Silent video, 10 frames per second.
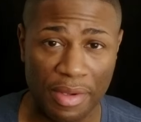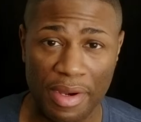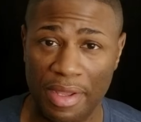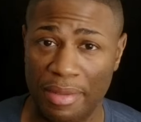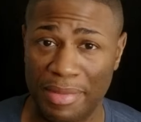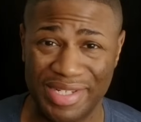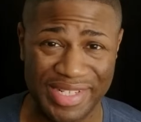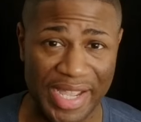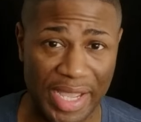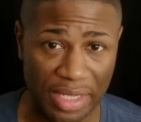My
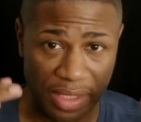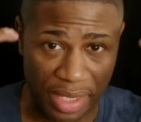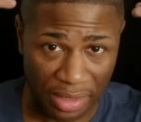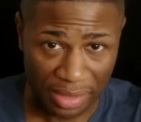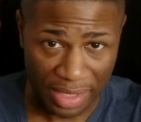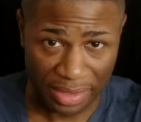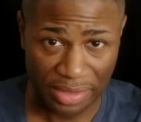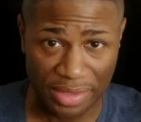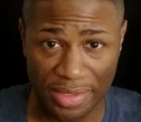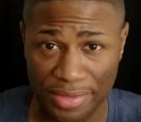dad,
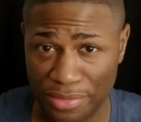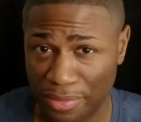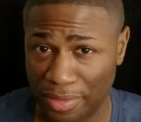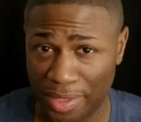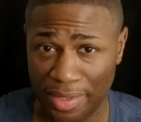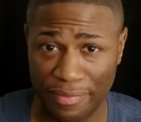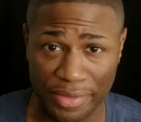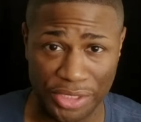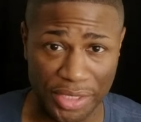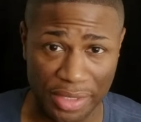hairline's sort of like
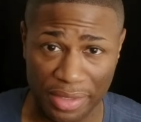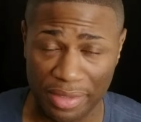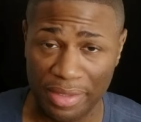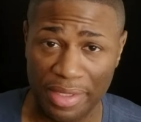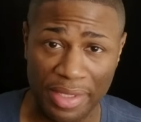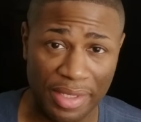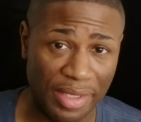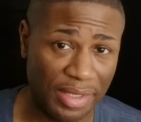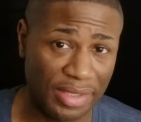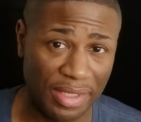Vegeta.
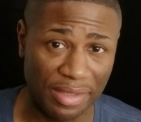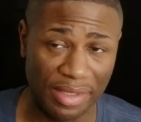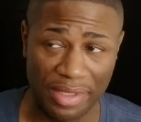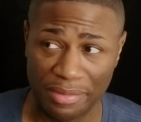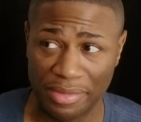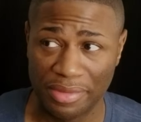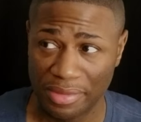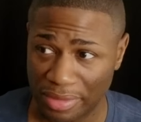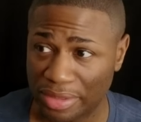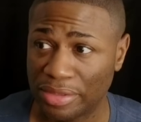His hairline was a
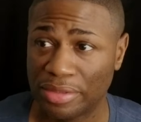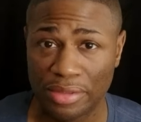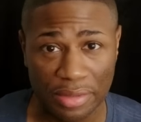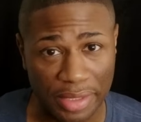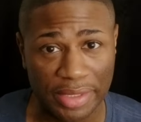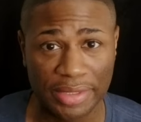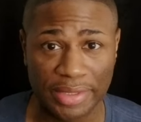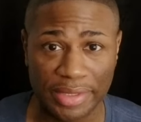little crazy.